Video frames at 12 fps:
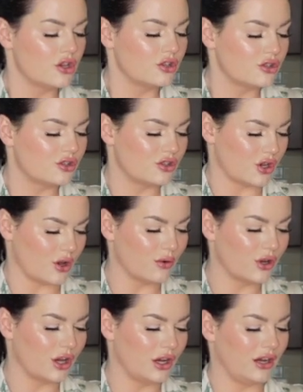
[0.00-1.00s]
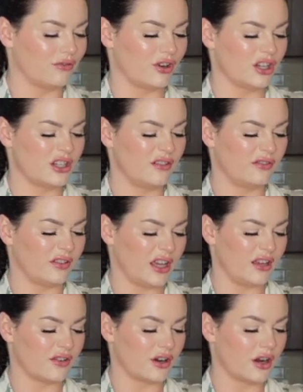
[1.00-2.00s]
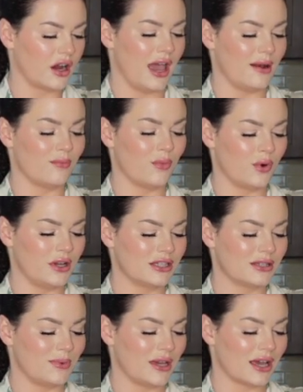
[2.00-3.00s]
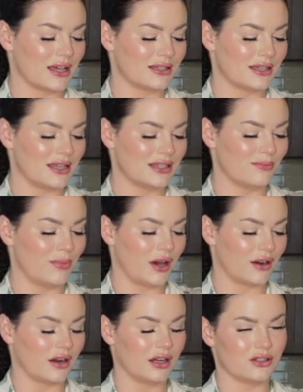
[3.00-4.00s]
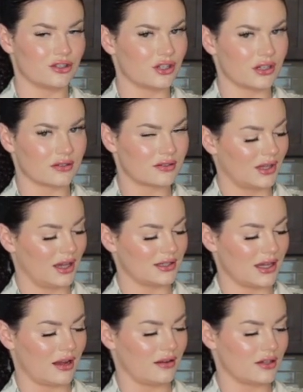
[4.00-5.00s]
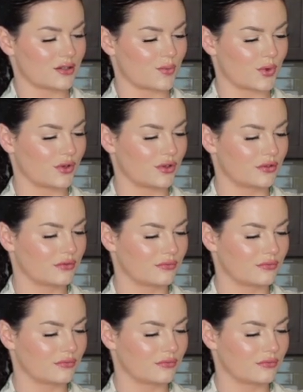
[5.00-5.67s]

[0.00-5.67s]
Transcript: so good and rich in flavor and moist because this butter is just, it's out of this world.